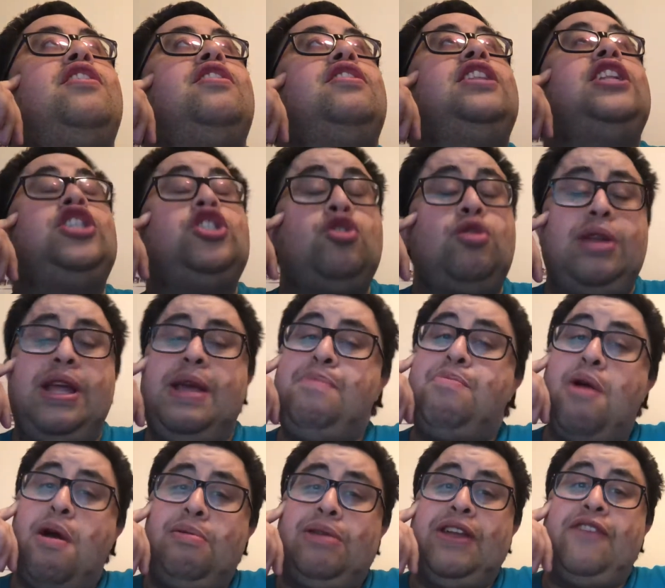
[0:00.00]
literally
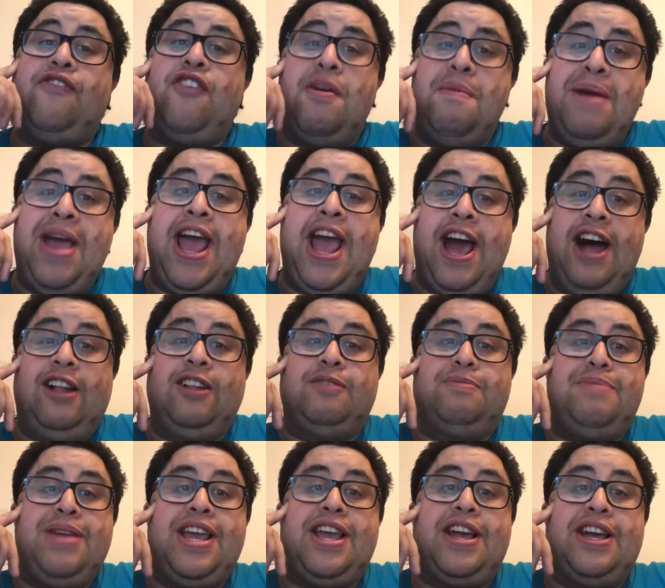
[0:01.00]
probably from hell,
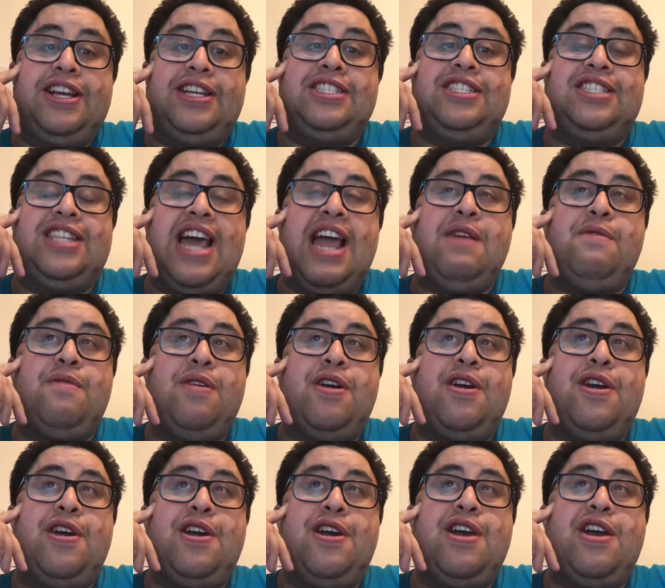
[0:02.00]
because they
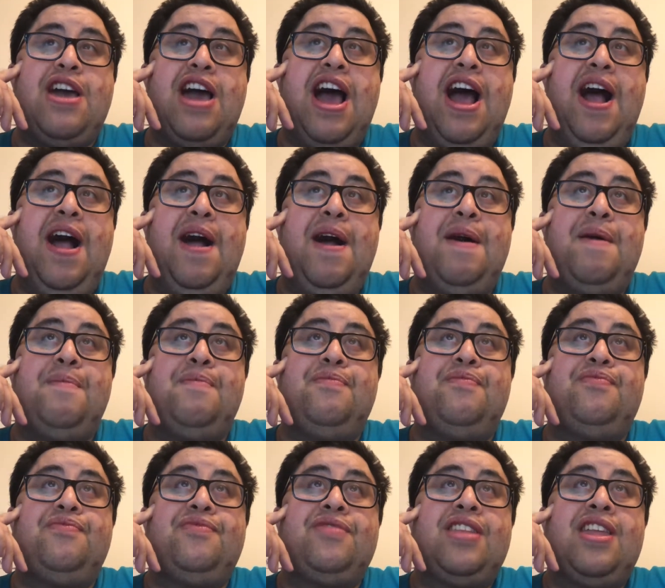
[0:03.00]
were
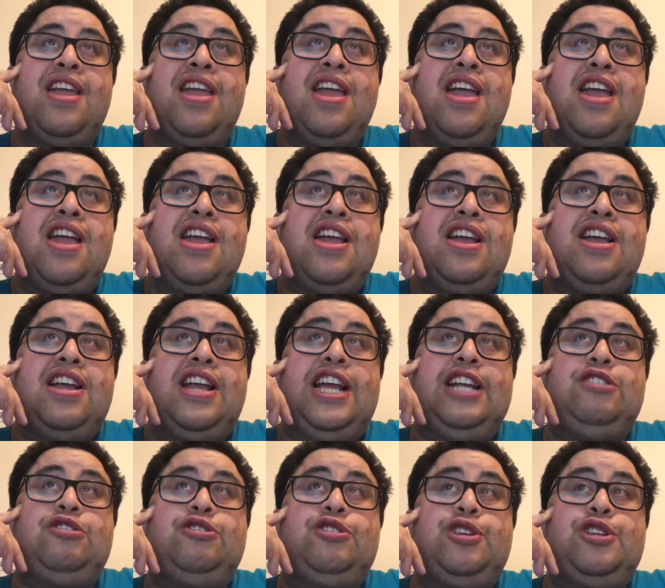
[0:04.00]

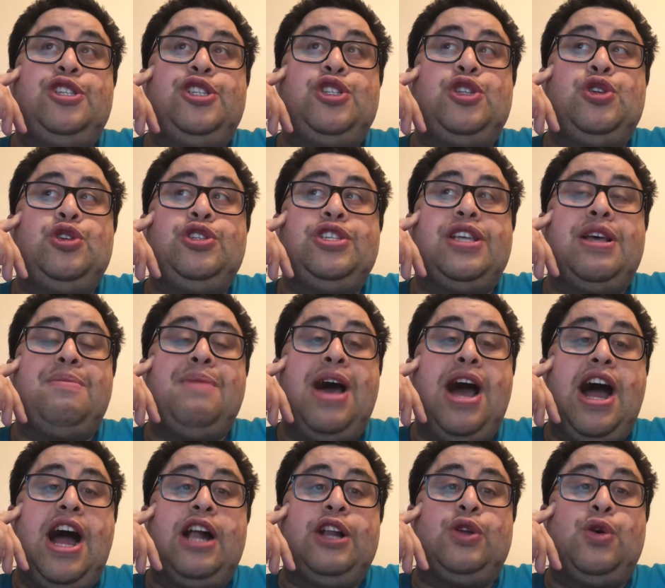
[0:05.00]
introduced to some
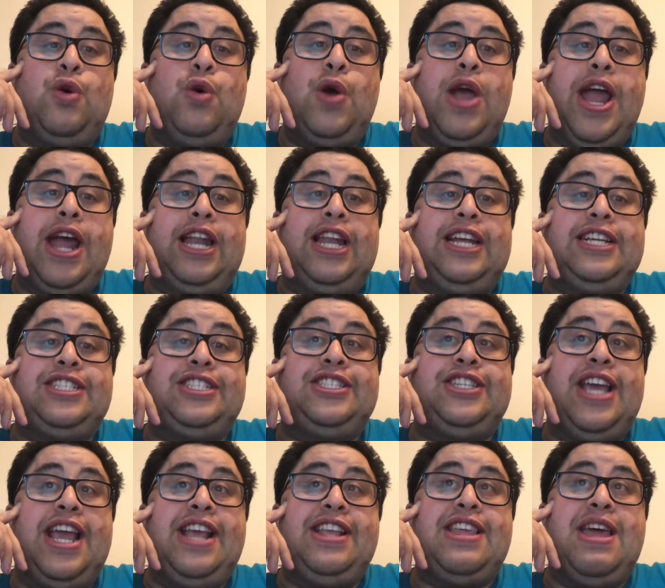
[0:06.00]
hardcore
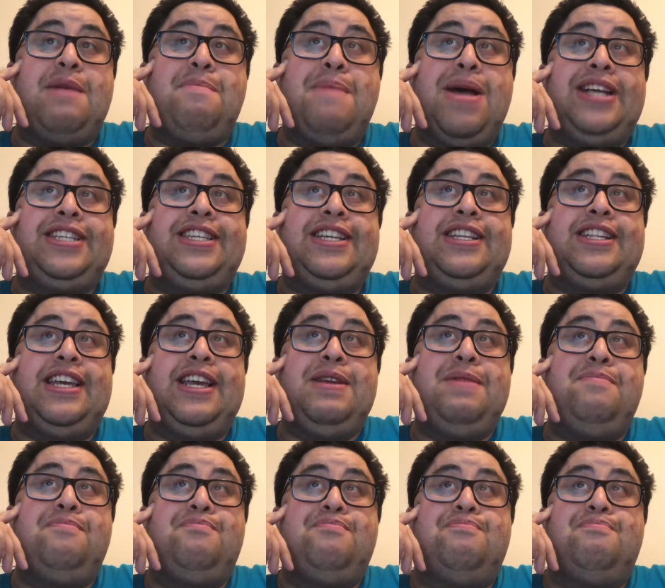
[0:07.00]
LSD that
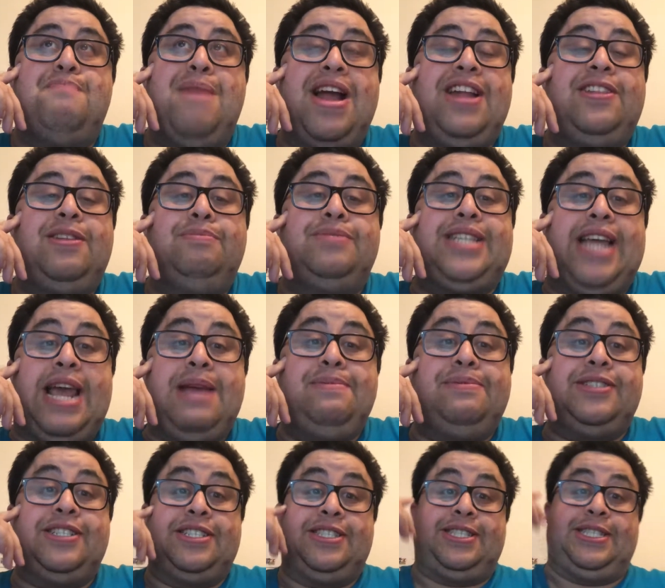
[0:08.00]
basically made them
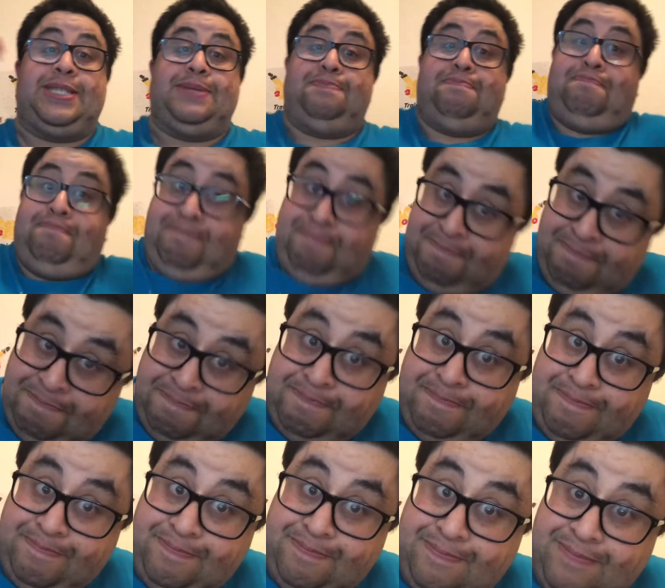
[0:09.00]
demons,
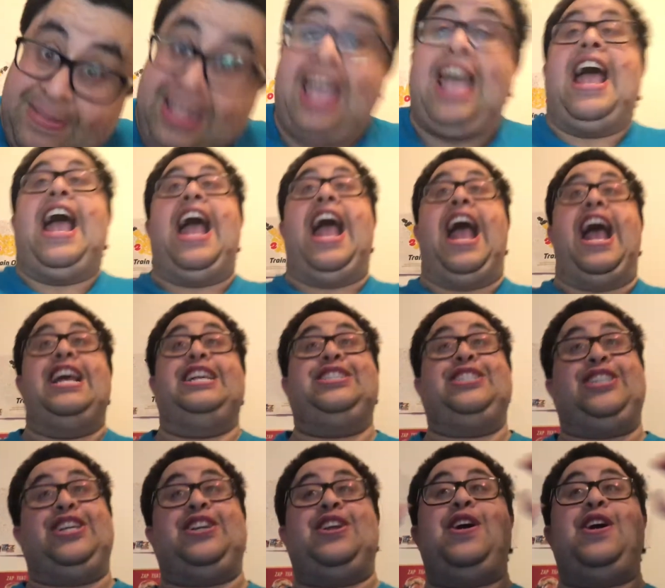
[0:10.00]
as you